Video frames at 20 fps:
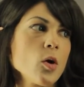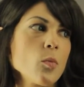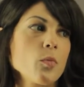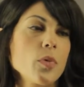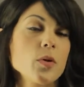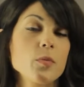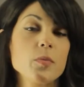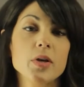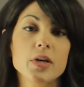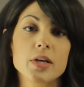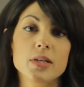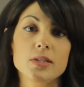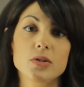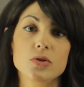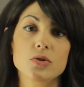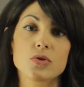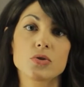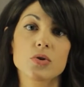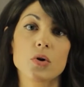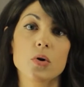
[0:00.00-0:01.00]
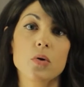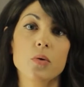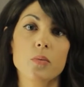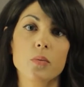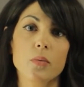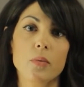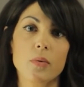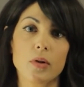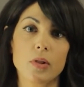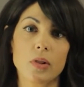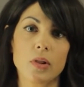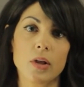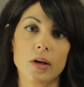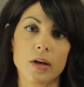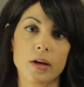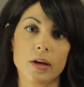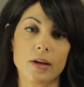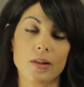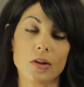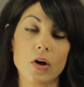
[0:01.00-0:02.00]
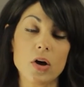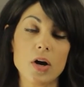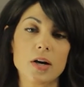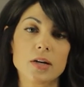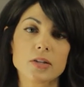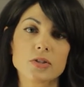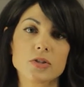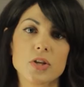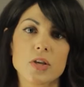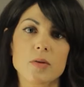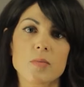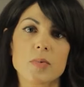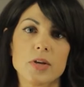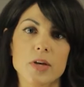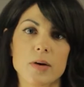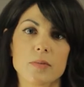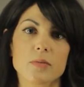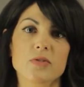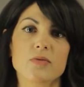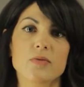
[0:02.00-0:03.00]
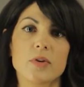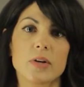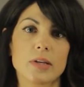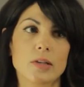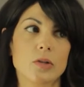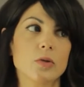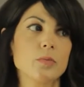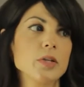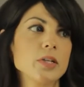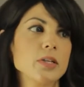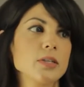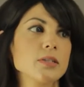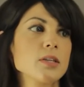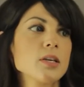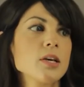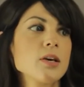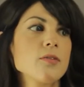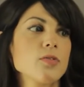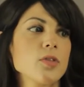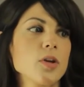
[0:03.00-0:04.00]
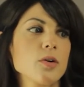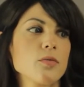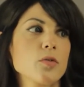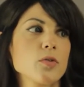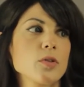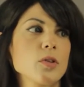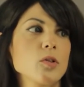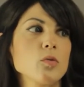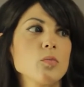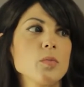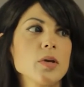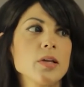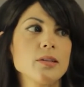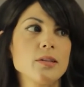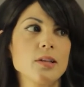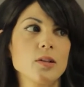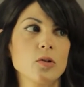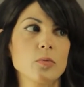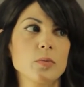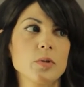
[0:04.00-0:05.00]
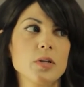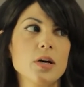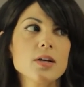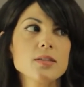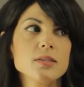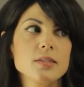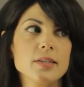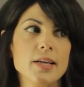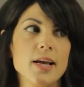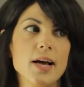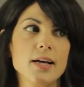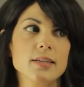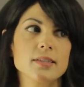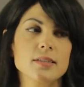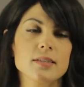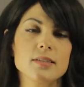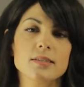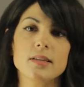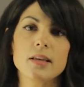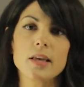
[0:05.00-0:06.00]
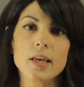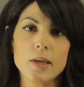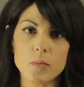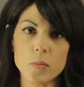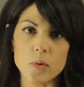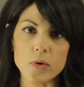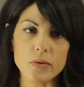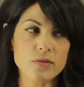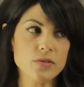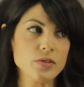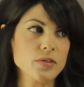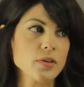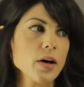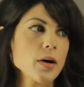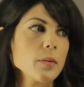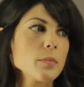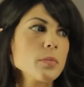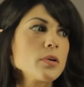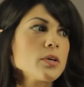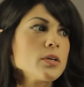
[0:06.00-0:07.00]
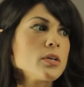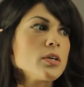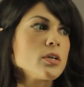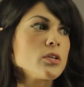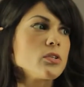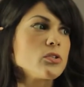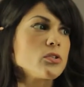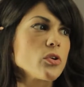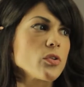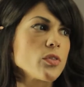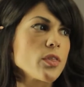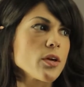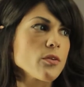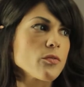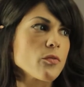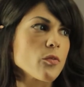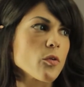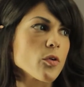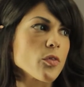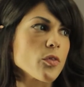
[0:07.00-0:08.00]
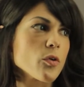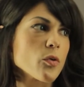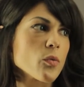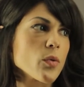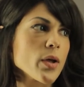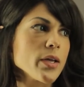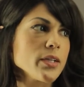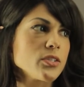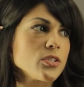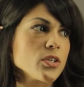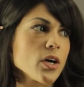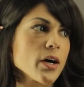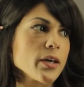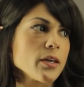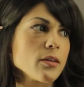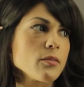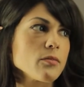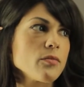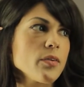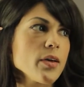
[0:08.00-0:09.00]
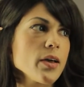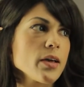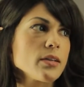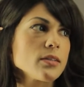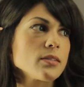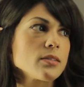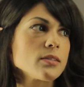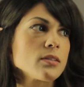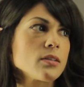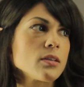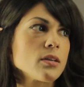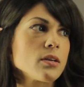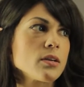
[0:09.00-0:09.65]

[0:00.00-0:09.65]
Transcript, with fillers: but because it's so uh, large, it becomes very luminous. Therefore, the lum- in the luminosity axis, it moves up. So therefore, the red giant face